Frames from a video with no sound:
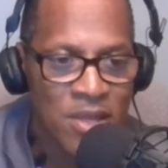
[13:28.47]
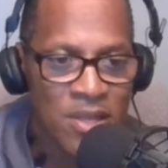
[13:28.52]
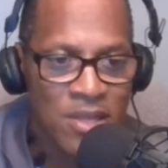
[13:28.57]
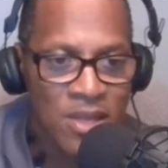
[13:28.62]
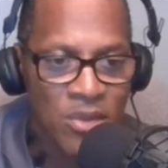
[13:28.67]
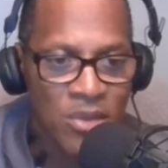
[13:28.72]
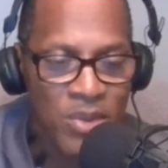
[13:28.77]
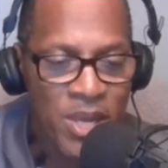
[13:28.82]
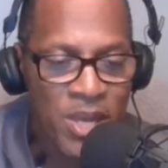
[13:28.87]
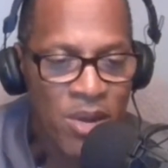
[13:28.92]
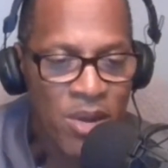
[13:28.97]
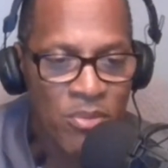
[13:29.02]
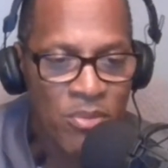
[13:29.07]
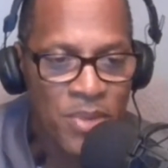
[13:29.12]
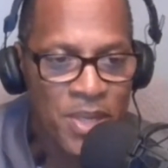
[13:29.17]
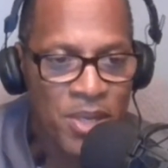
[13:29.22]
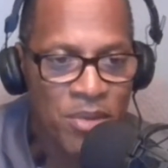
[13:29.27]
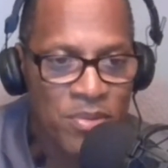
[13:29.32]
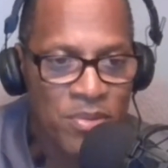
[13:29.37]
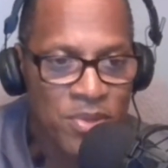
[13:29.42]
we're gonna
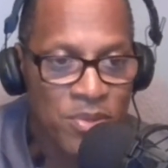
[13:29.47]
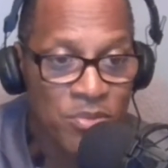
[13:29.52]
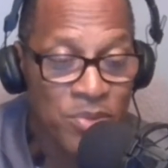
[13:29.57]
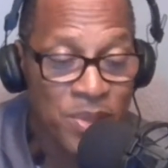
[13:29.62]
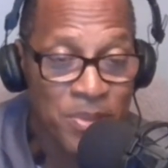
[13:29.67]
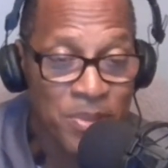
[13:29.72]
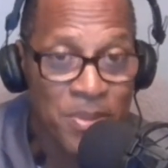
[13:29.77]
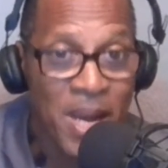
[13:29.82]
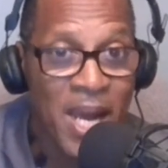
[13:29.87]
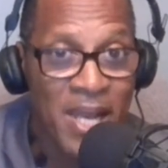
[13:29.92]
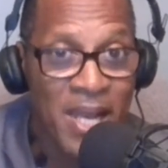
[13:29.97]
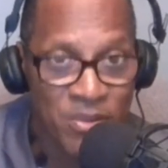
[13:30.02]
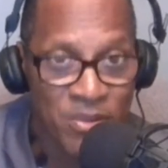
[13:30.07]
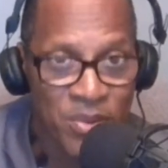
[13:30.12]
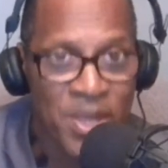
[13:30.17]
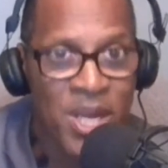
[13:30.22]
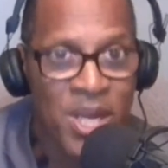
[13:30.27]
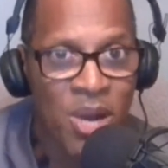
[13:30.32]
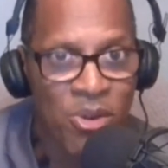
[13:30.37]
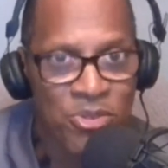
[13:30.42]

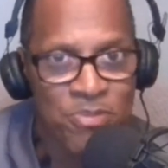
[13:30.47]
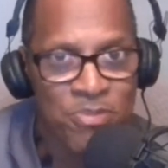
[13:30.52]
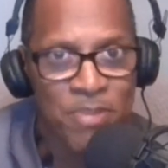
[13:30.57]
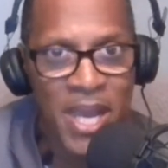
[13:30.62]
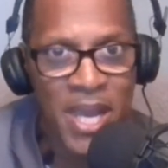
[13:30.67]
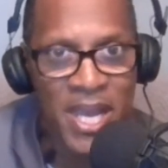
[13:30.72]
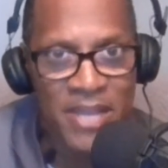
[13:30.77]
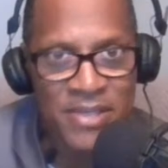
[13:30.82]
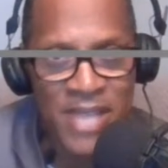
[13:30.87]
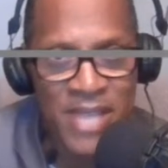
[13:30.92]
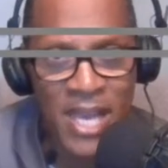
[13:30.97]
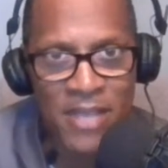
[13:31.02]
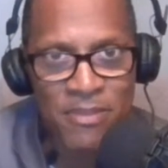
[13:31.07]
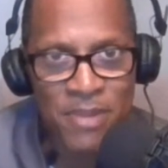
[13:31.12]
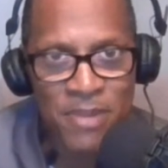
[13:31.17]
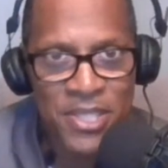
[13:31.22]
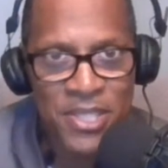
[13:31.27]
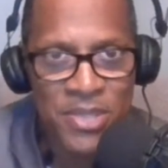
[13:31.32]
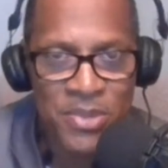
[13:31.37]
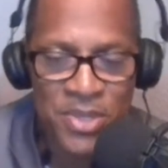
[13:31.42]
spaz out,
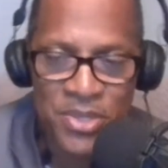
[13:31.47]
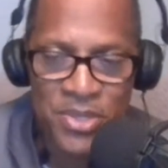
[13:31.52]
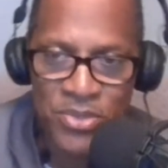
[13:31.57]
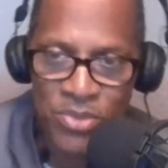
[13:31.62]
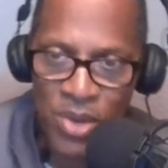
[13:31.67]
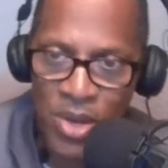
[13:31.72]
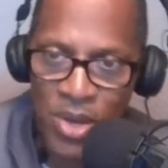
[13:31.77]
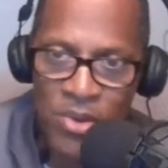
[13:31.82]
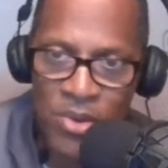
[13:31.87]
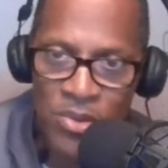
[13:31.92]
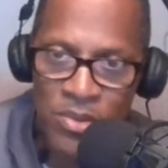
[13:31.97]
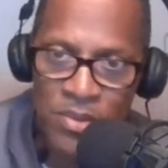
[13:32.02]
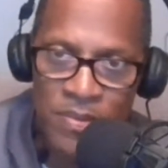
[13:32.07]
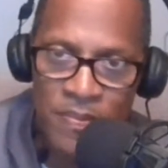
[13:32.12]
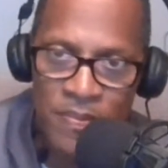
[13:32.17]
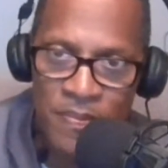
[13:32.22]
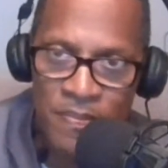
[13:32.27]
especially when it's wrong.